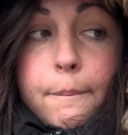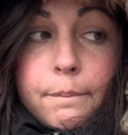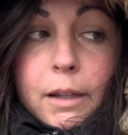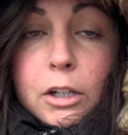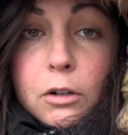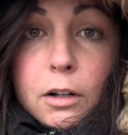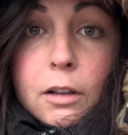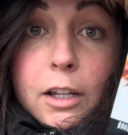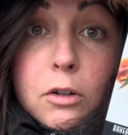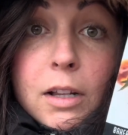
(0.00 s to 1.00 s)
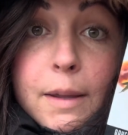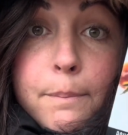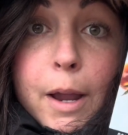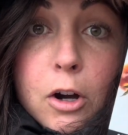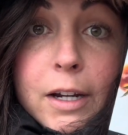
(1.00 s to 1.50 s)
literally
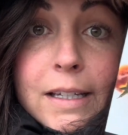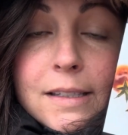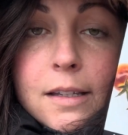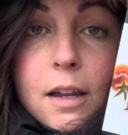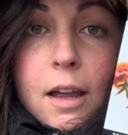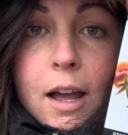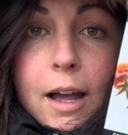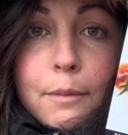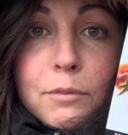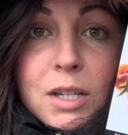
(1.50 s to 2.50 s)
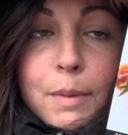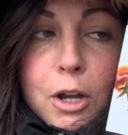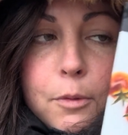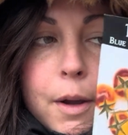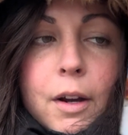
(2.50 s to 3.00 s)
berries,
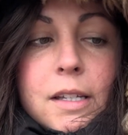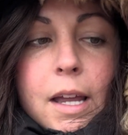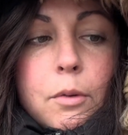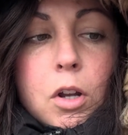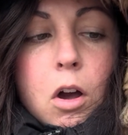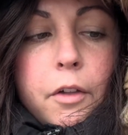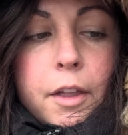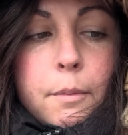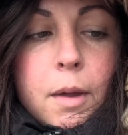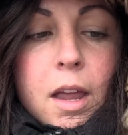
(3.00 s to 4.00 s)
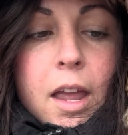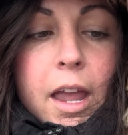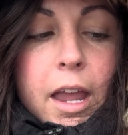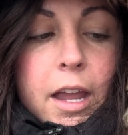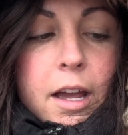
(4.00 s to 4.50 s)
tomato berries, I would call them.
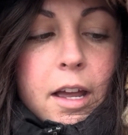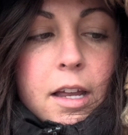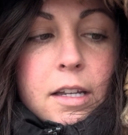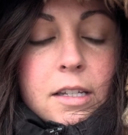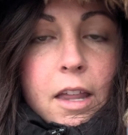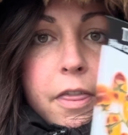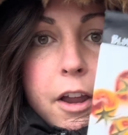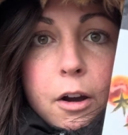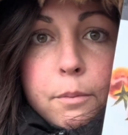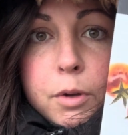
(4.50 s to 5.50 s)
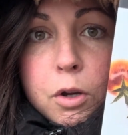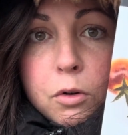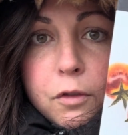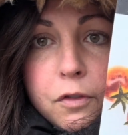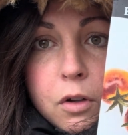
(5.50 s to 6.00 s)
And they're a
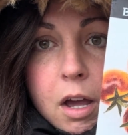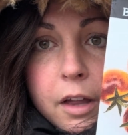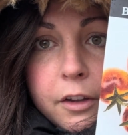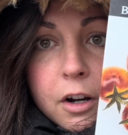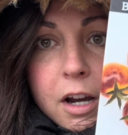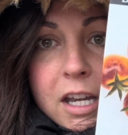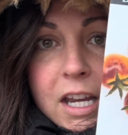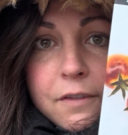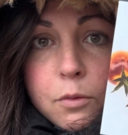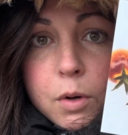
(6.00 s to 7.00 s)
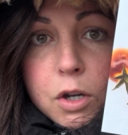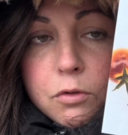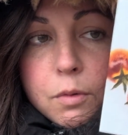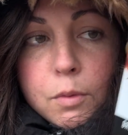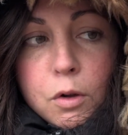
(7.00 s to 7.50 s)
beautiful color. And even when you
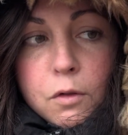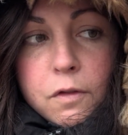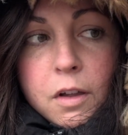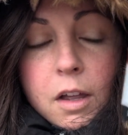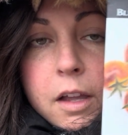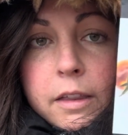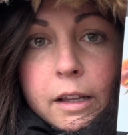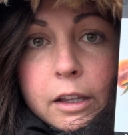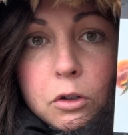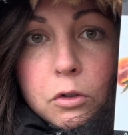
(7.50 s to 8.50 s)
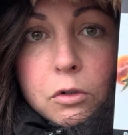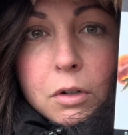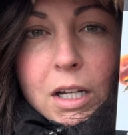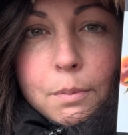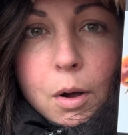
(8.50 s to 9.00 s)
remove the little
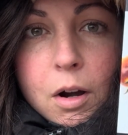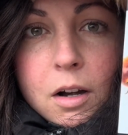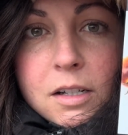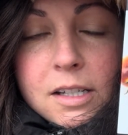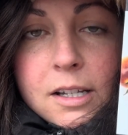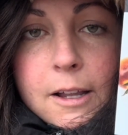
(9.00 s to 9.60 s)
green part,